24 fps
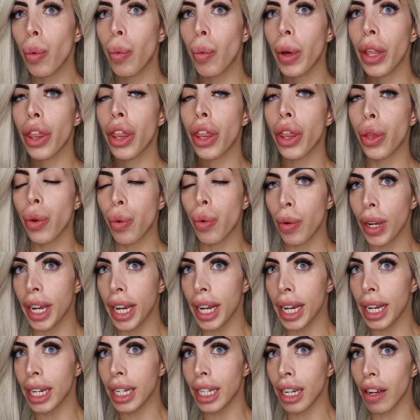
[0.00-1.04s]
with
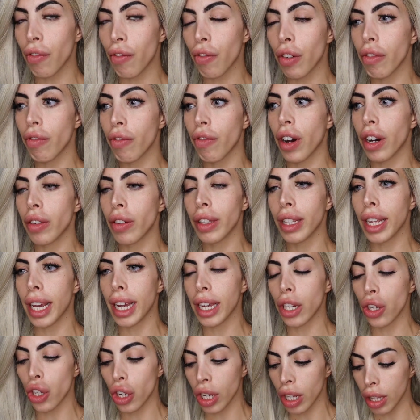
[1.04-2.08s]
3 different
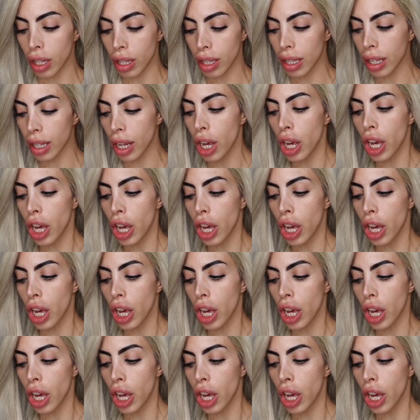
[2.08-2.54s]
foundations.